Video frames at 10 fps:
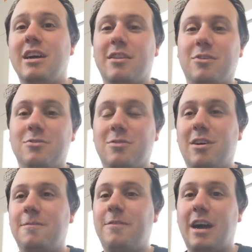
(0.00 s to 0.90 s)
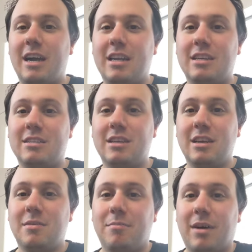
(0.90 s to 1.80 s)
and those are all fine as
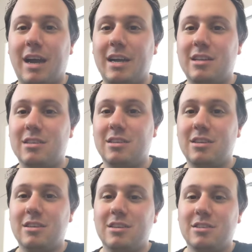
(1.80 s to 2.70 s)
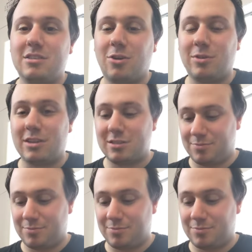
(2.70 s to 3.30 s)
mild sodas.